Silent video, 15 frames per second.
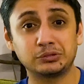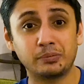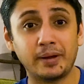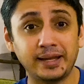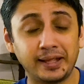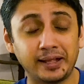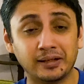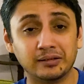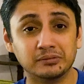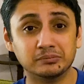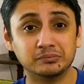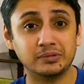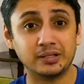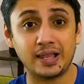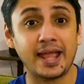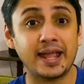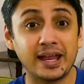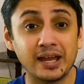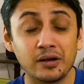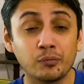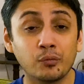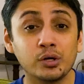sweating. Like,
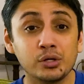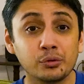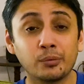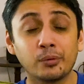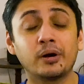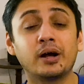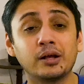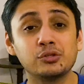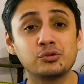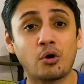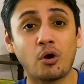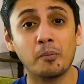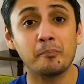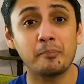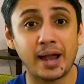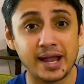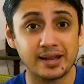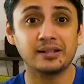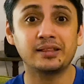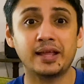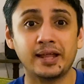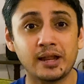it would do a job
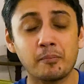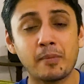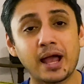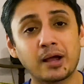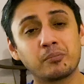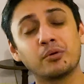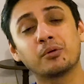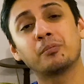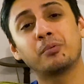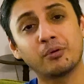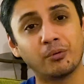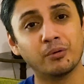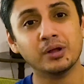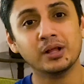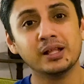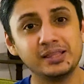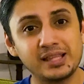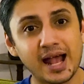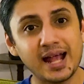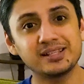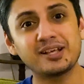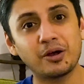better than a MacBook Pro.
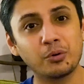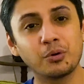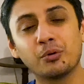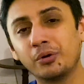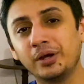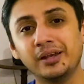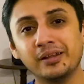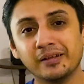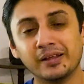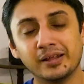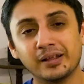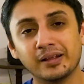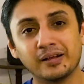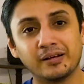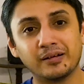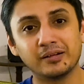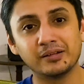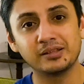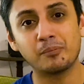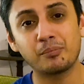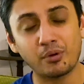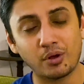That's how good
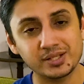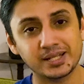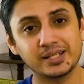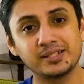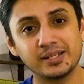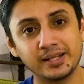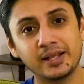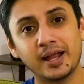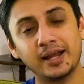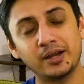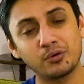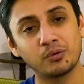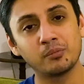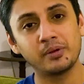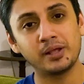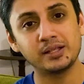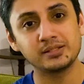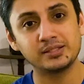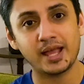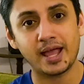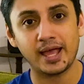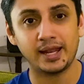the processing headroom is
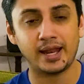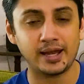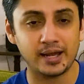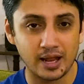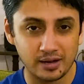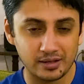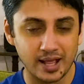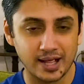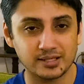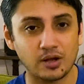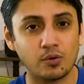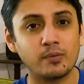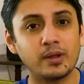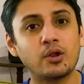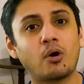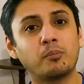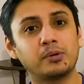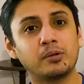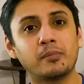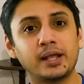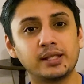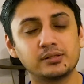there, and that's how well
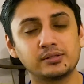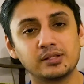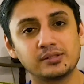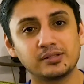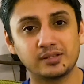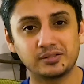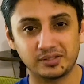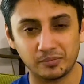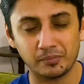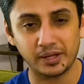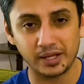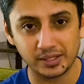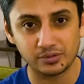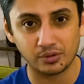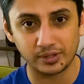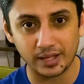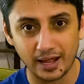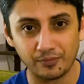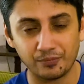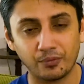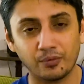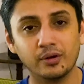optimized the system is on the
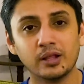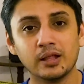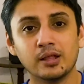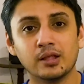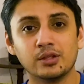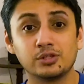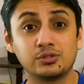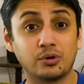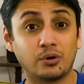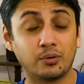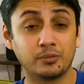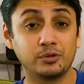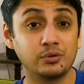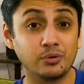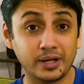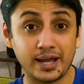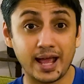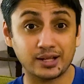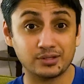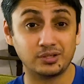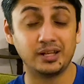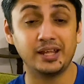iPhone. So you can
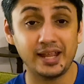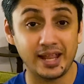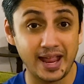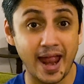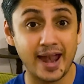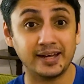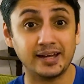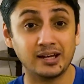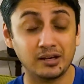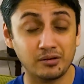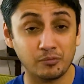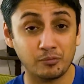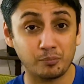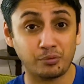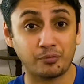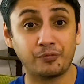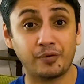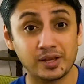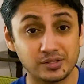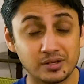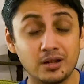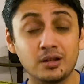actually edit
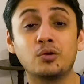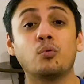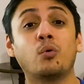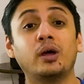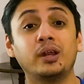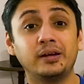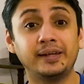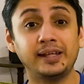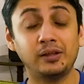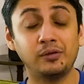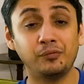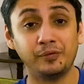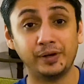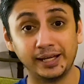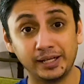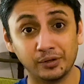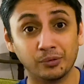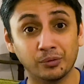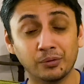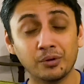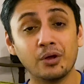professional quality video